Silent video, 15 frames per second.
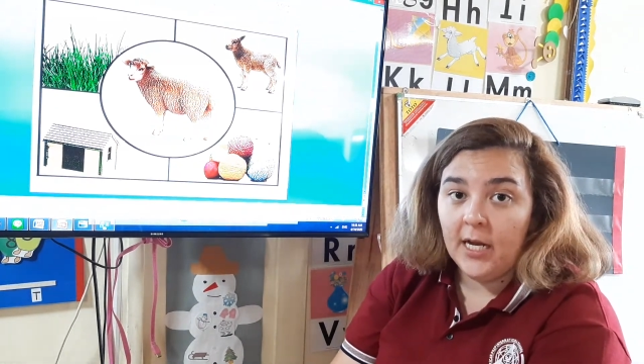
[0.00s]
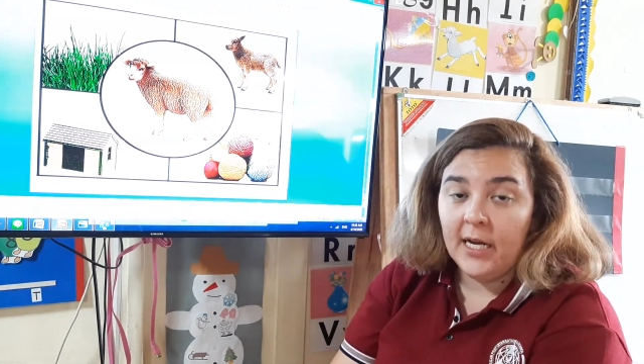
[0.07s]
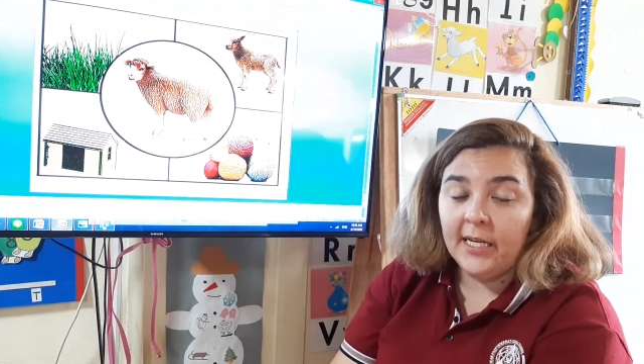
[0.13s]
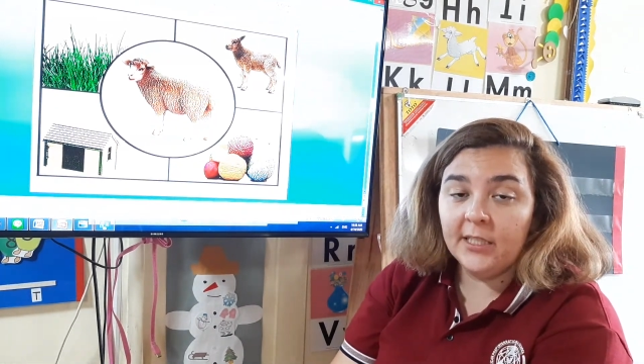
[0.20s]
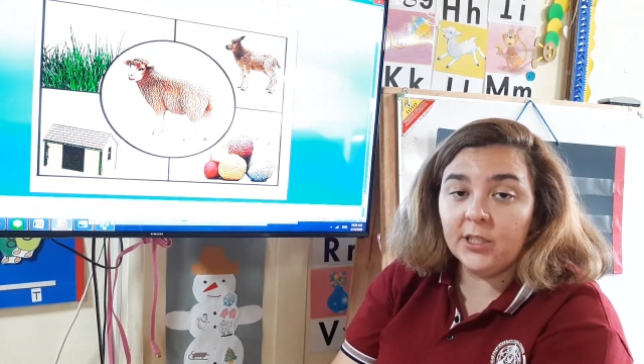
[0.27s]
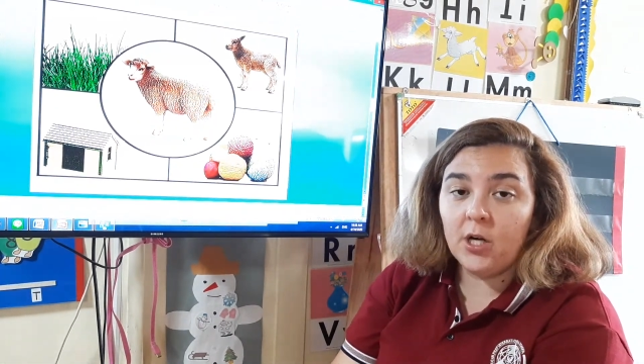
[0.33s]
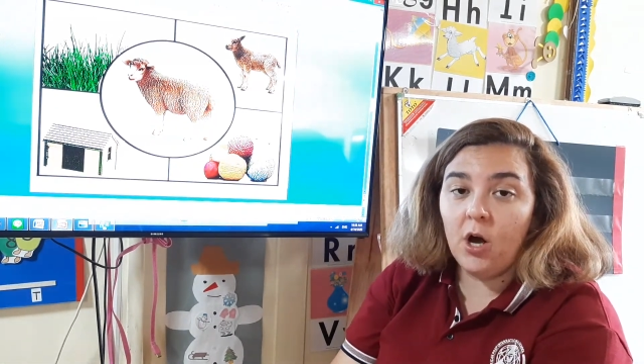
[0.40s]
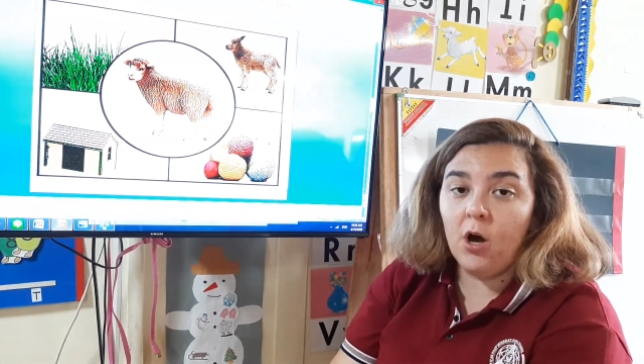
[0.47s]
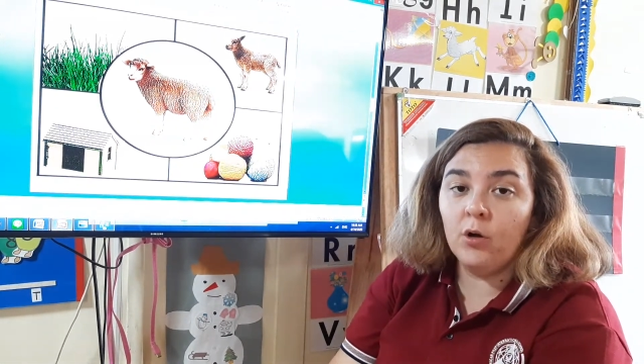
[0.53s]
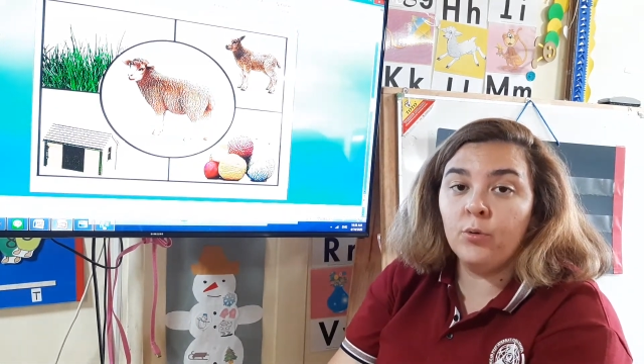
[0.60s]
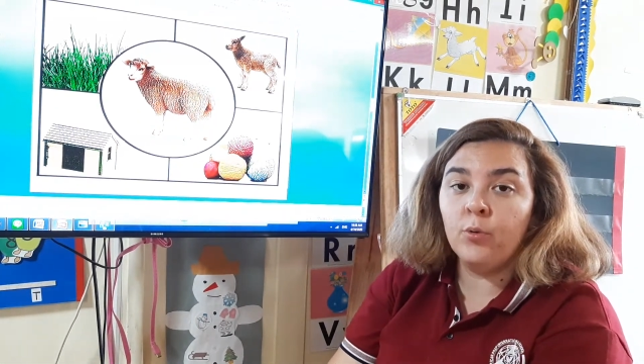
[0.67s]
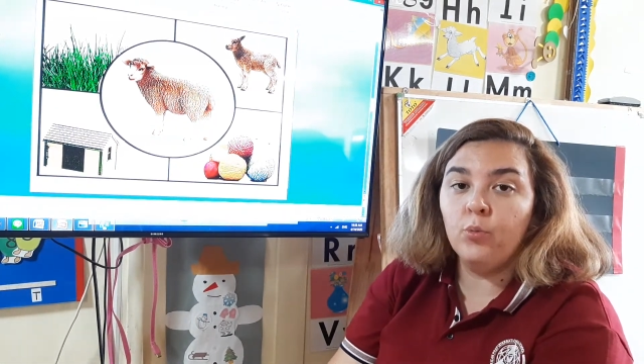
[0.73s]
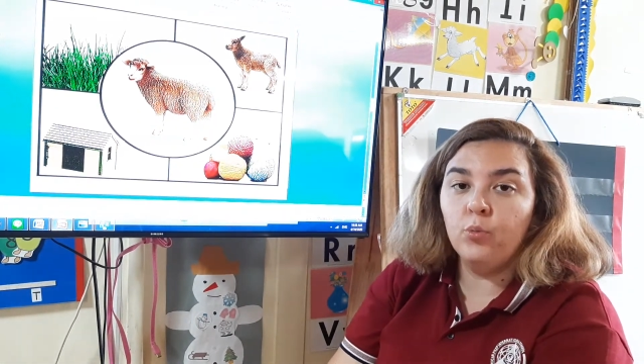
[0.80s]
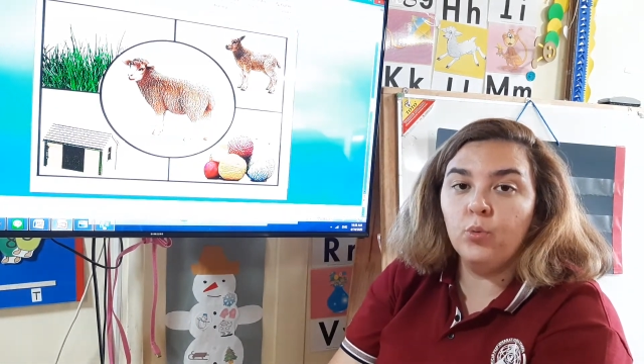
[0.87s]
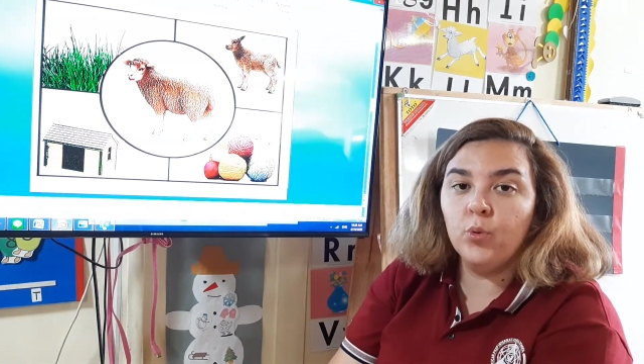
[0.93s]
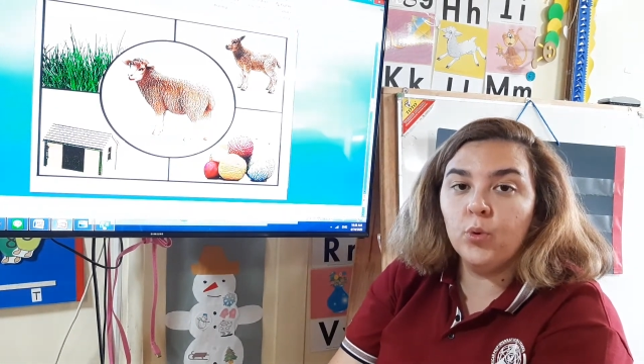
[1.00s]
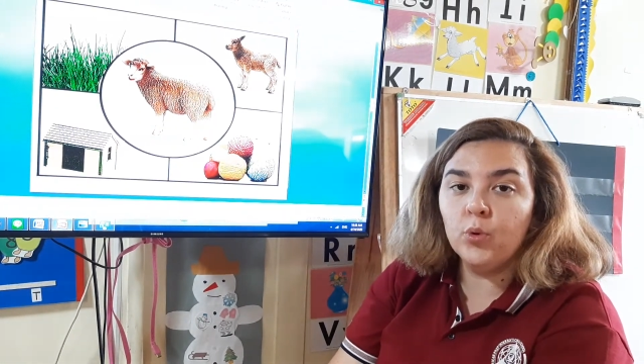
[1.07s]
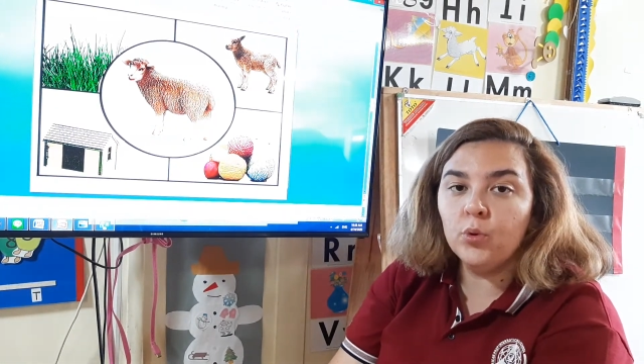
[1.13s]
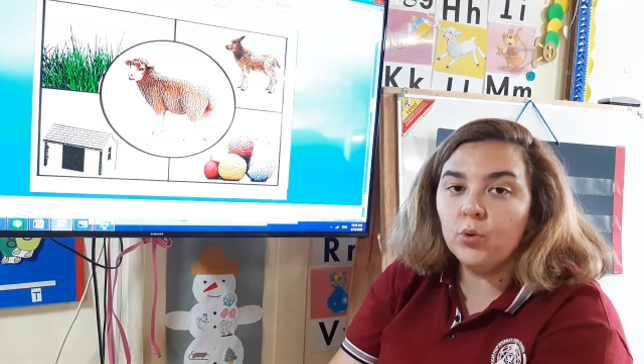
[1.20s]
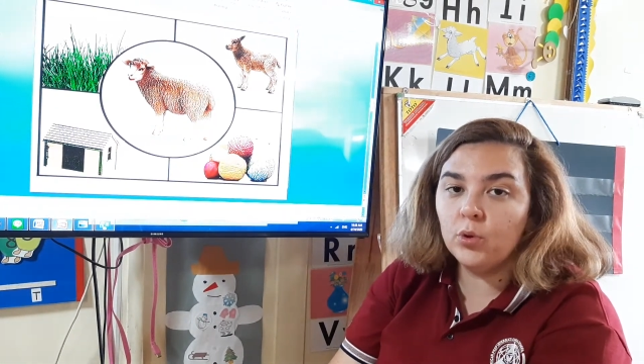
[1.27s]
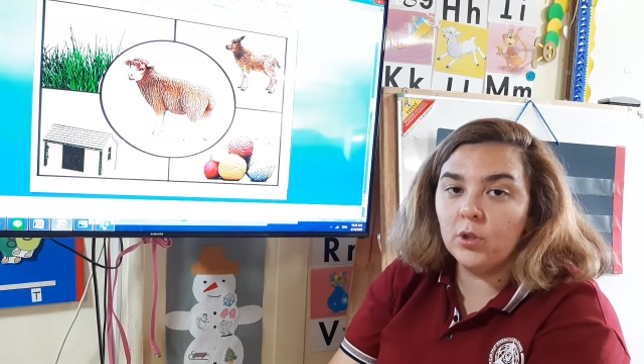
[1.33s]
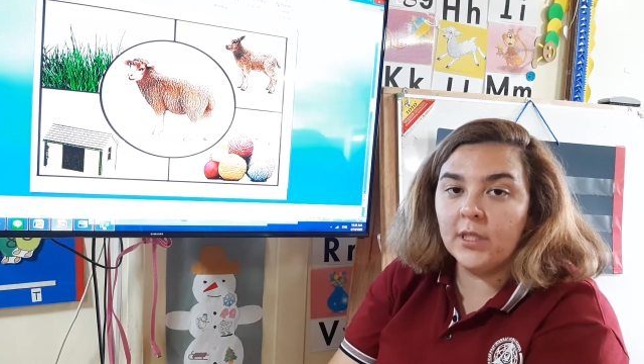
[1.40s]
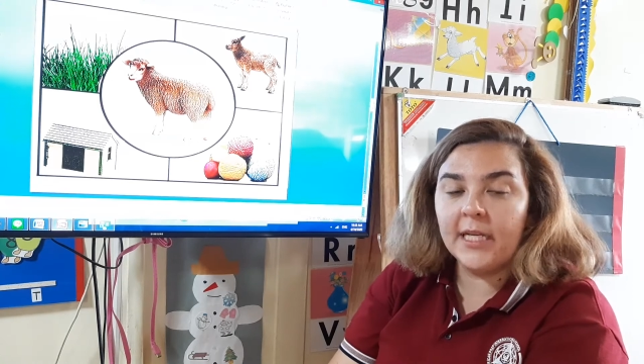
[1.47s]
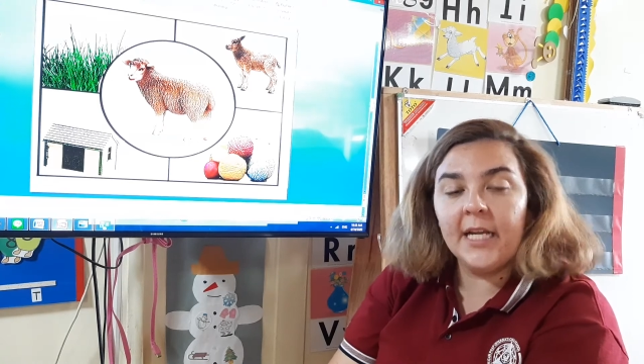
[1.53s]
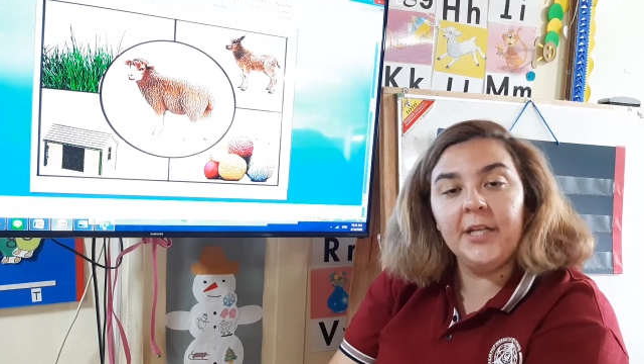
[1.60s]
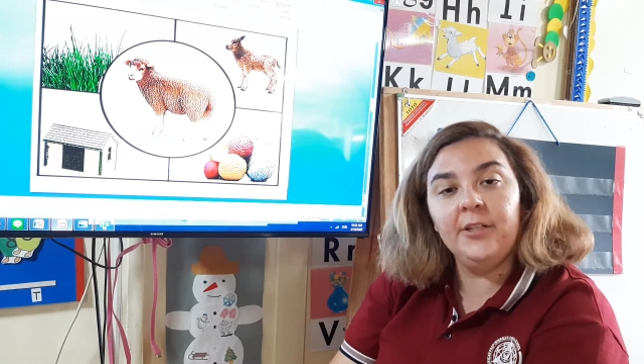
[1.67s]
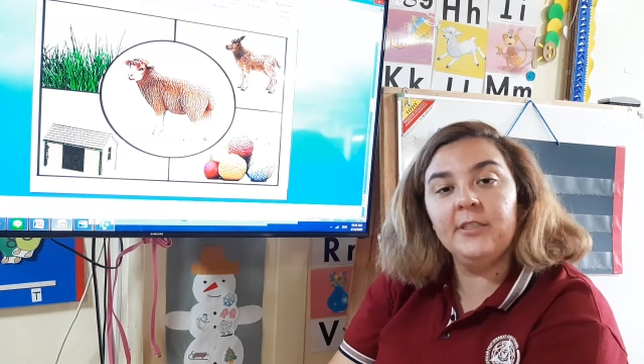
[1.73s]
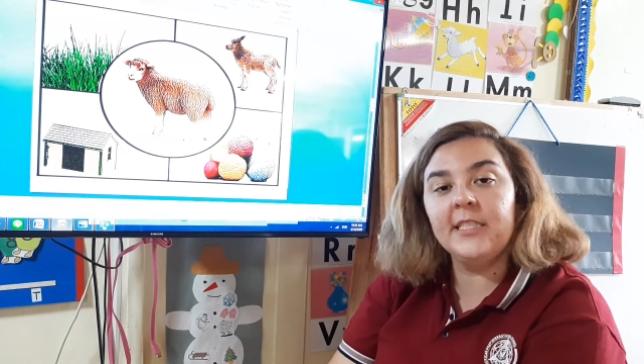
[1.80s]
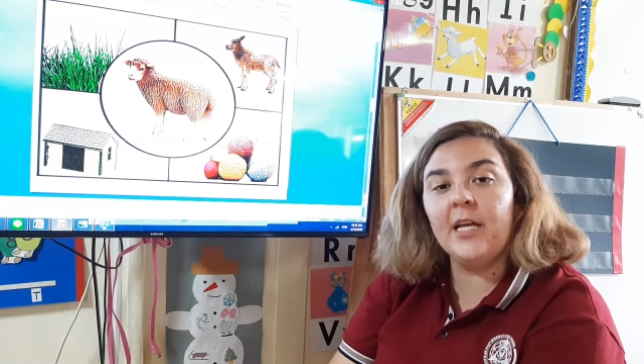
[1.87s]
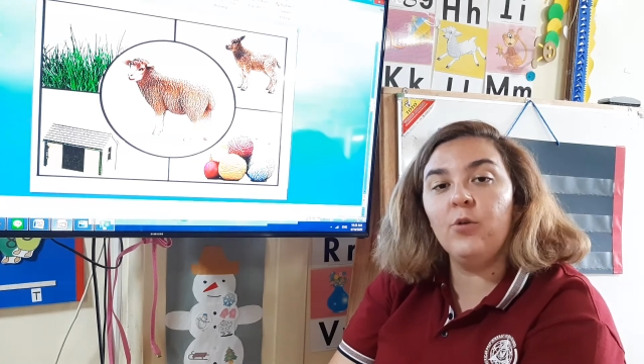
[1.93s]
It's called wool. Can
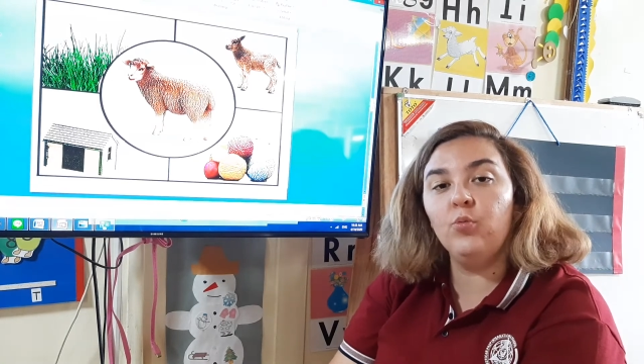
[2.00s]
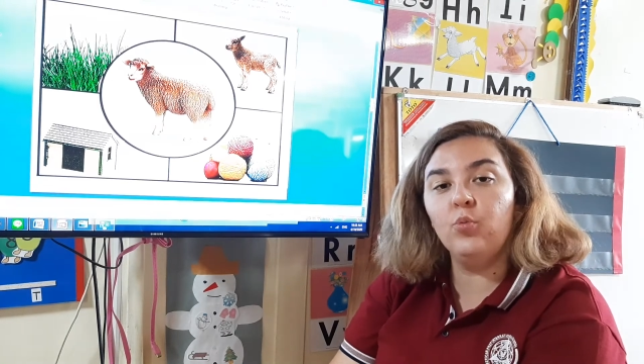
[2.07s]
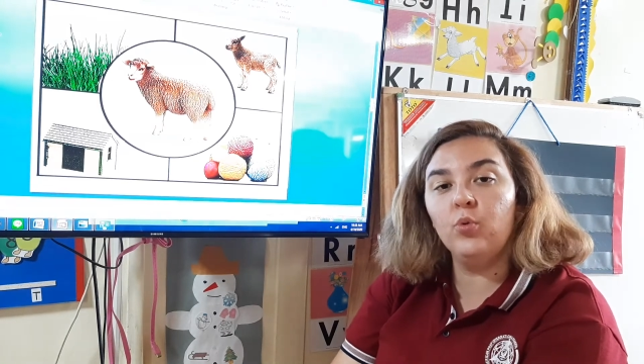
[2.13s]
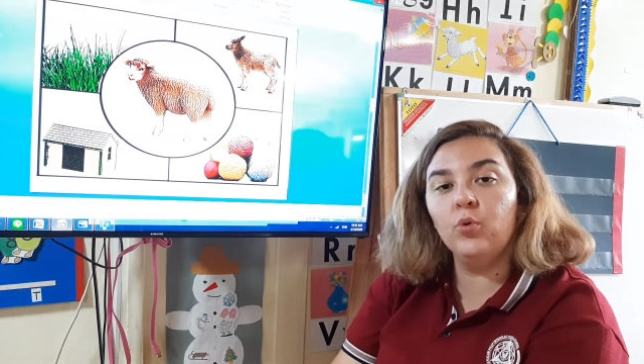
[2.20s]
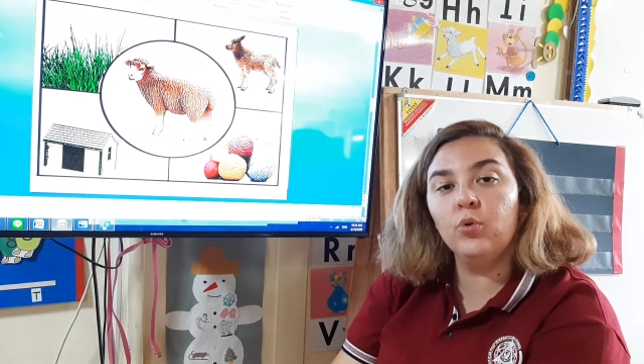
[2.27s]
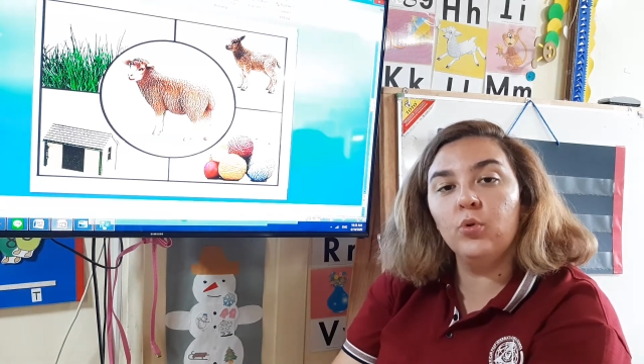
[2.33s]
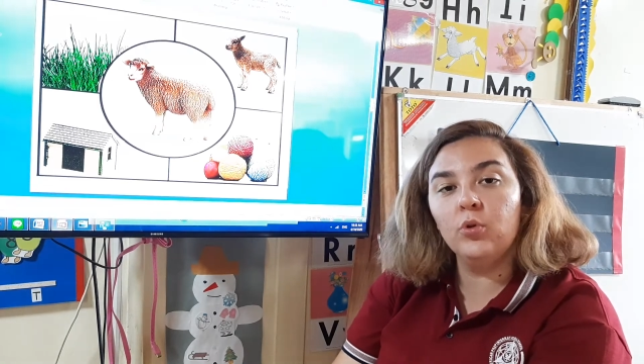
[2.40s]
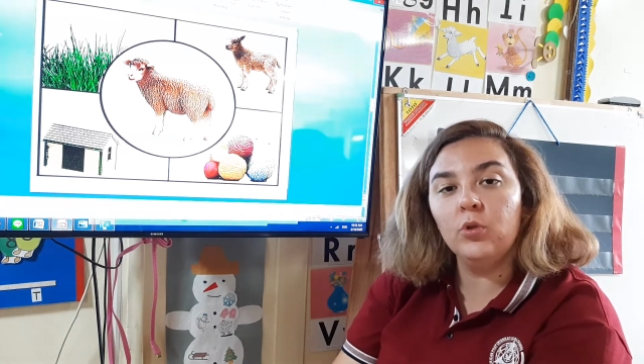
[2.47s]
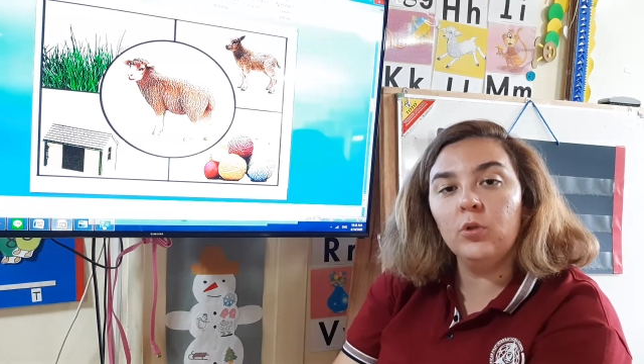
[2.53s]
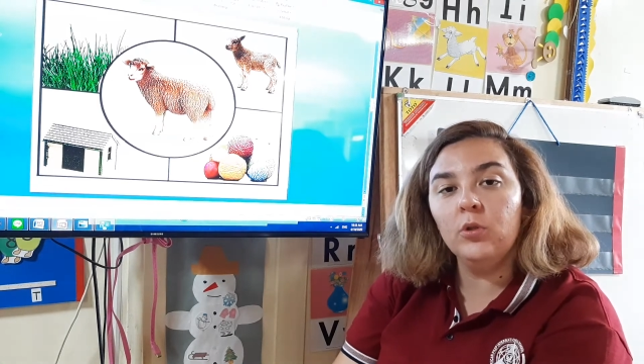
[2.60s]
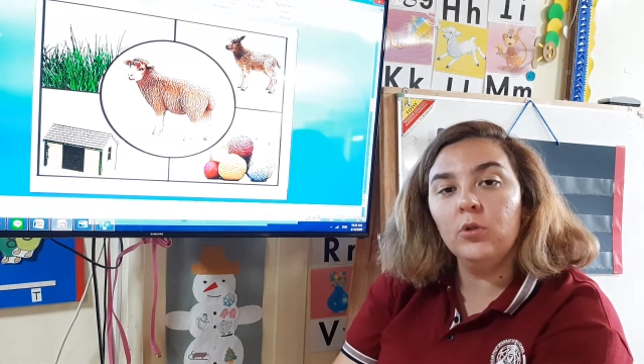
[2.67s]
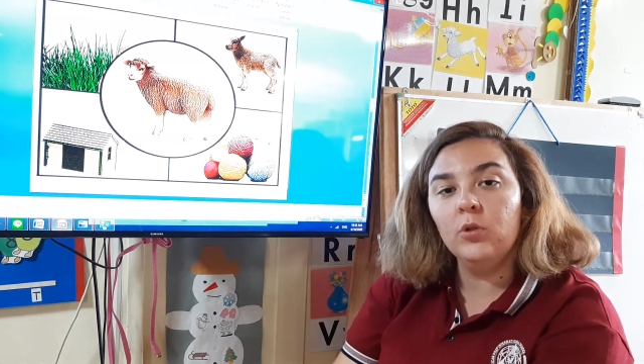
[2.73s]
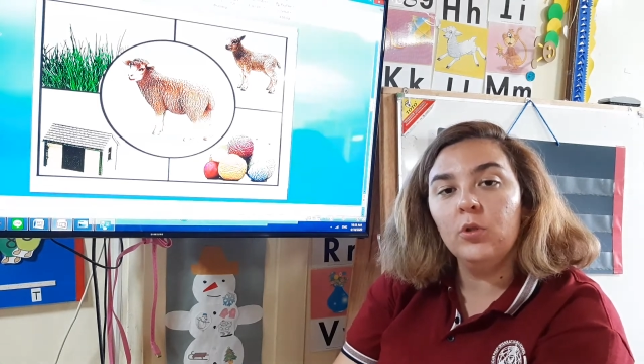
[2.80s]
you say wool?